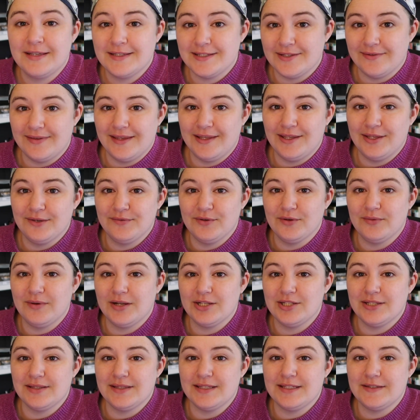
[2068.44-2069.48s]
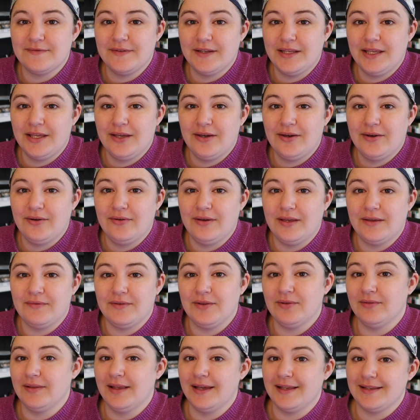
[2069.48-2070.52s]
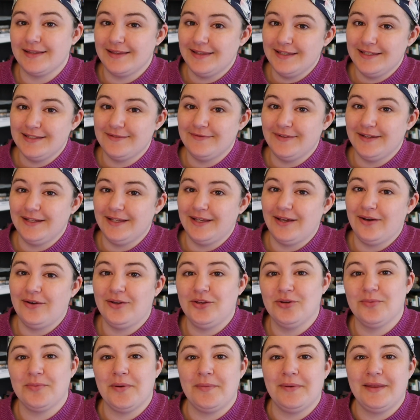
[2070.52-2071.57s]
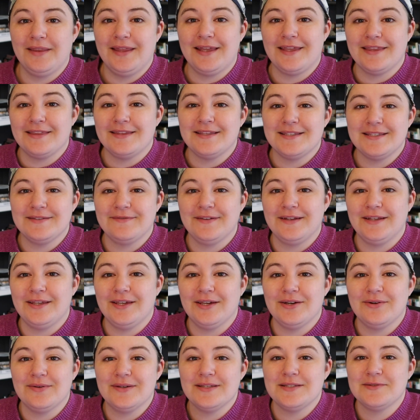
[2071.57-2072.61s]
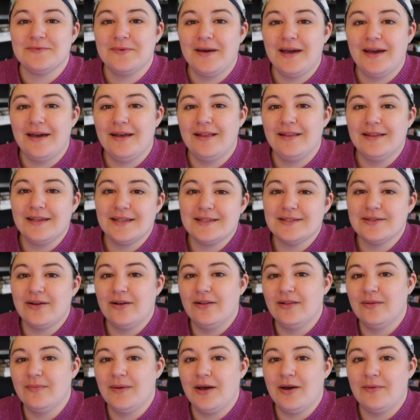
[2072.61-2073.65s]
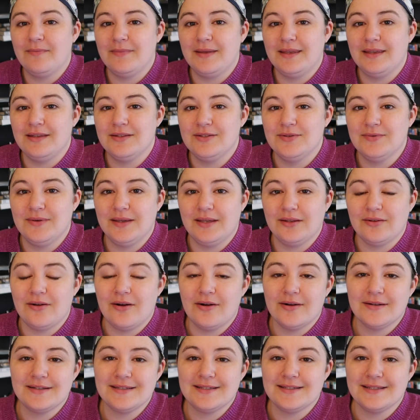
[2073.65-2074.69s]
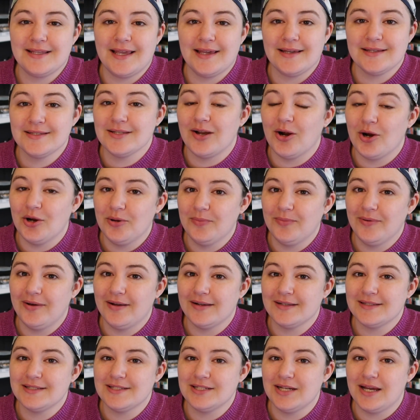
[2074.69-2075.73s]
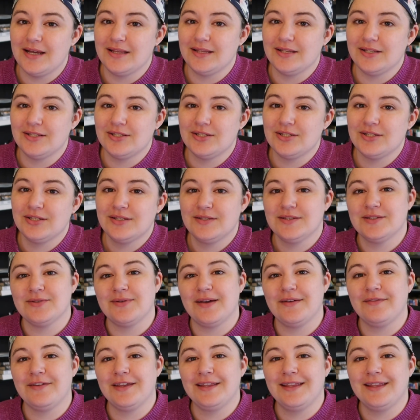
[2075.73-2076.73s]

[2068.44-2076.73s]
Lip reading: So thank you for watching this video. If you liked this video, you'll probably like this video as well. It's all about me doing an Art Snacks Art Box challenge. So have a